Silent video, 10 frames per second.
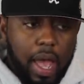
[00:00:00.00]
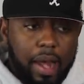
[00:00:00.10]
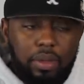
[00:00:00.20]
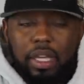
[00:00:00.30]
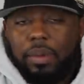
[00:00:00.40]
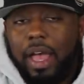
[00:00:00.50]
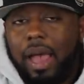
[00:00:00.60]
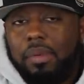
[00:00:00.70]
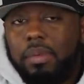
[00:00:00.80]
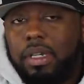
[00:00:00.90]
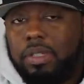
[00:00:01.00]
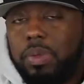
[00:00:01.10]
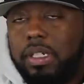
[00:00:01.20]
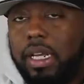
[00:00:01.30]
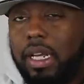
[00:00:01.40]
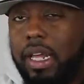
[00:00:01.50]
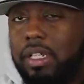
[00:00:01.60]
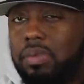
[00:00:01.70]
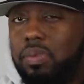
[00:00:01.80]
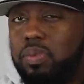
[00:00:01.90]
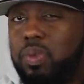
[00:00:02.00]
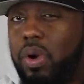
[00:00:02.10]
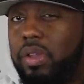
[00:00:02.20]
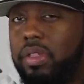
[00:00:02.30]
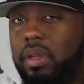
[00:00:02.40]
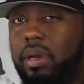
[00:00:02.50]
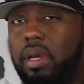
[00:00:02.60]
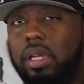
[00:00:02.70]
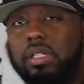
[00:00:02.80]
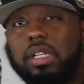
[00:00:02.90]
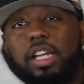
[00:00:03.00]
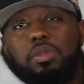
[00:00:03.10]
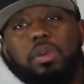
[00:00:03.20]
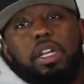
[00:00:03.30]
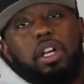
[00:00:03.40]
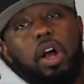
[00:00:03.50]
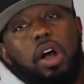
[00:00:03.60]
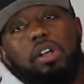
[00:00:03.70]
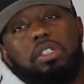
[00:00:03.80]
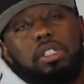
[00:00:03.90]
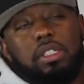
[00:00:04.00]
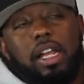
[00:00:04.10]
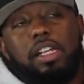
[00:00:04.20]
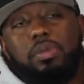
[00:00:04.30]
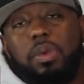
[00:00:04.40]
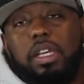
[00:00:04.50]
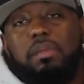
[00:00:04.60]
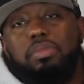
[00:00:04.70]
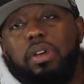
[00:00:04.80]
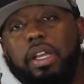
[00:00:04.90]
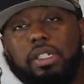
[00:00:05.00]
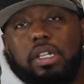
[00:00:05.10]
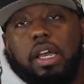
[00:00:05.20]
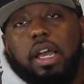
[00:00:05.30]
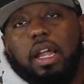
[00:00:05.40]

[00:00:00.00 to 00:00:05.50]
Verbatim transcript: I don't think it would happen because what Daylyt is worth, slash what he cost, and slash what he brings.